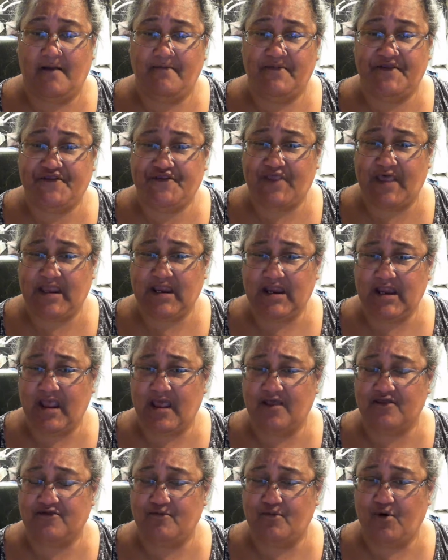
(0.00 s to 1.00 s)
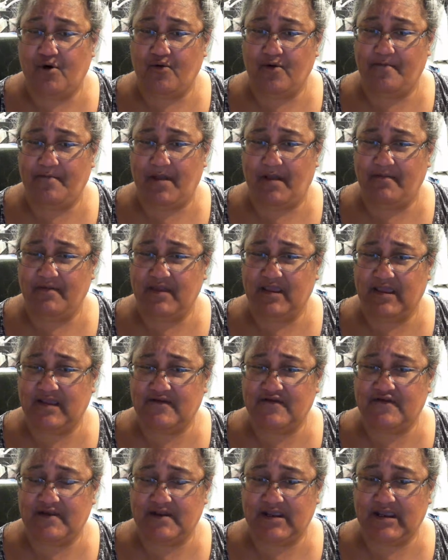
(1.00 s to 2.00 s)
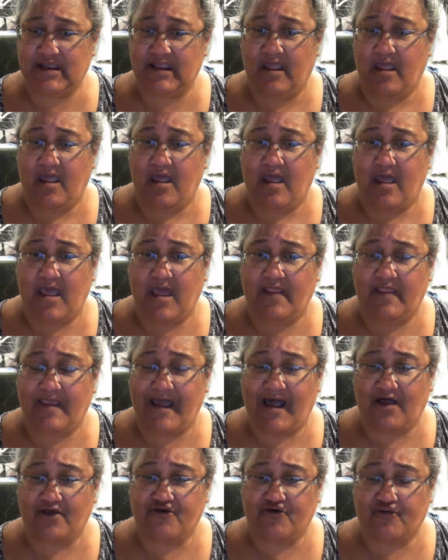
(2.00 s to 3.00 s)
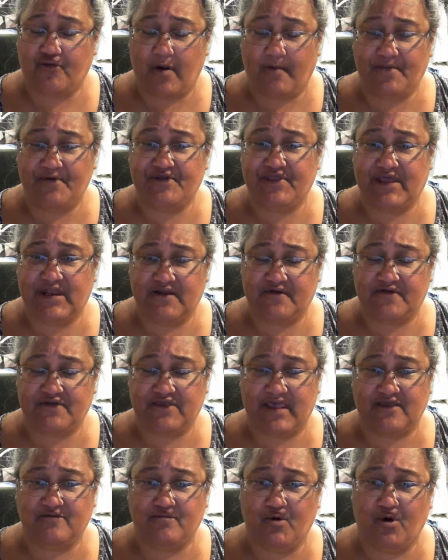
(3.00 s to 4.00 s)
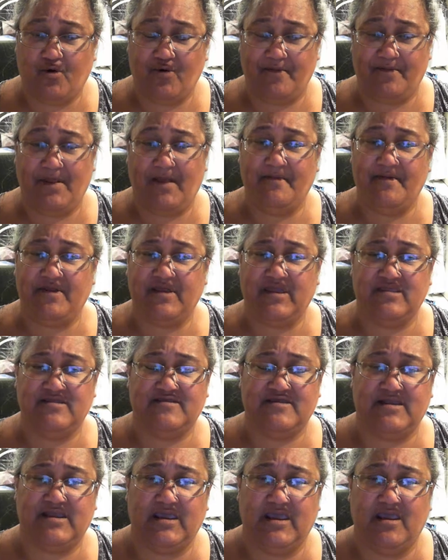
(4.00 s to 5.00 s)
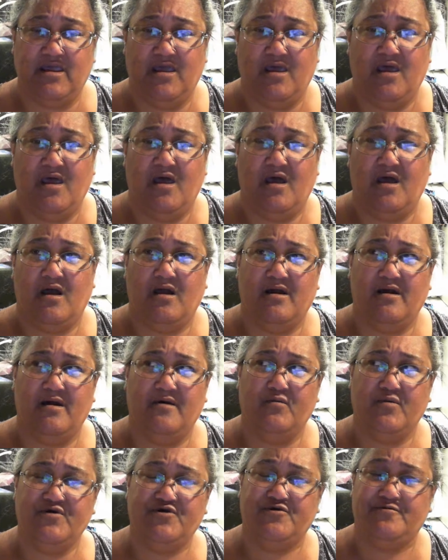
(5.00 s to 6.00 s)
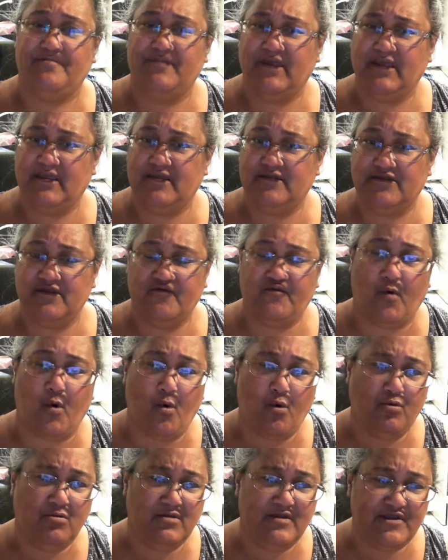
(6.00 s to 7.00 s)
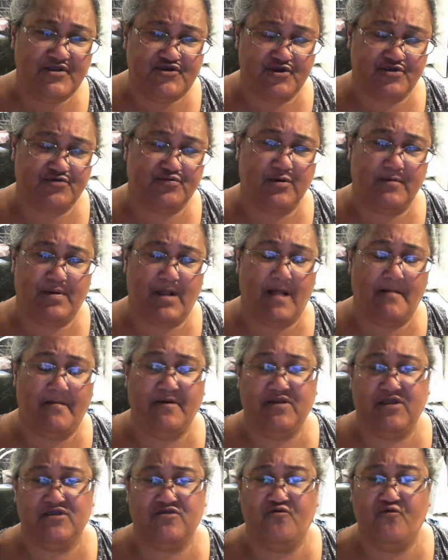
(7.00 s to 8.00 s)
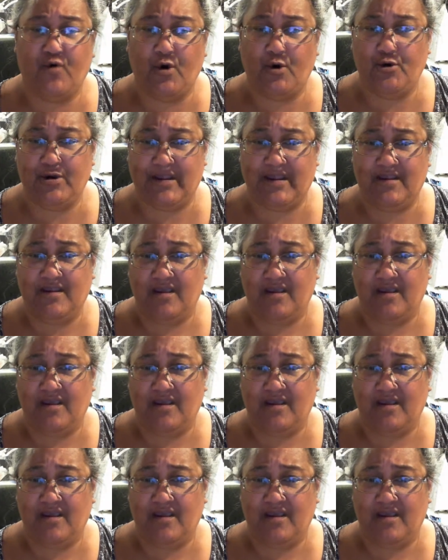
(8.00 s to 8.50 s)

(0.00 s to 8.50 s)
Senate has more Republicans in it, and the House of Representatives has more Republicans in it. Which means if only just Republicans voted,